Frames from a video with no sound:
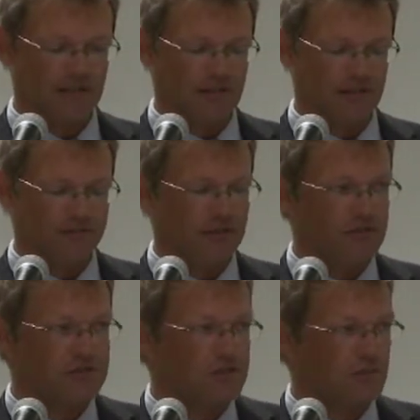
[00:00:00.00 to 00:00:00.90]
the
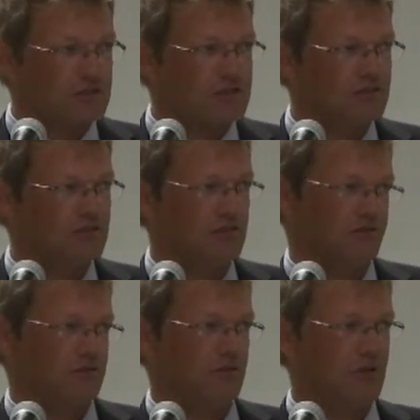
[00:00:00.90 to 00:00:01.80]
first question you
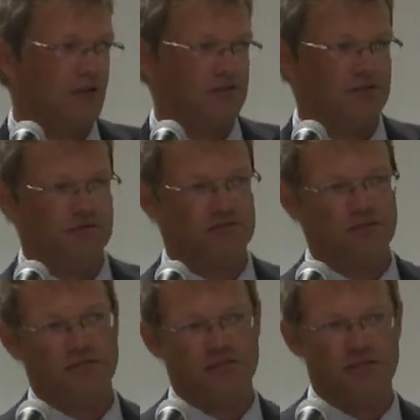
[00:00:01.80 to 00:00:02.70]
have to ask
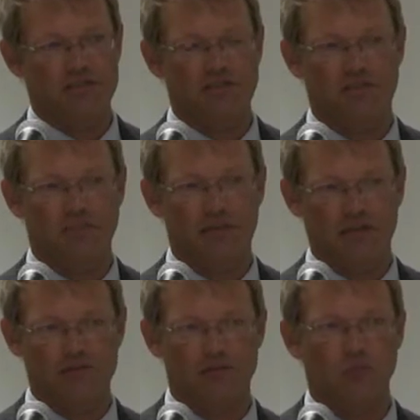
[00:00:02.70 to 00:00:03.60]
yourselves is
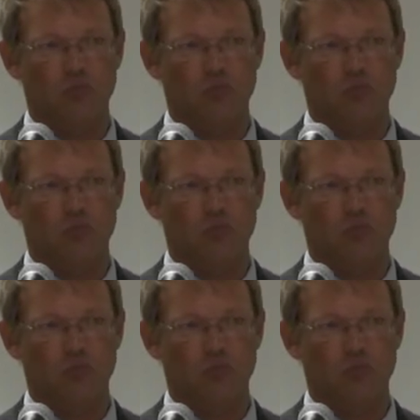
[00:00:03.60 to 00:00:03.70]
about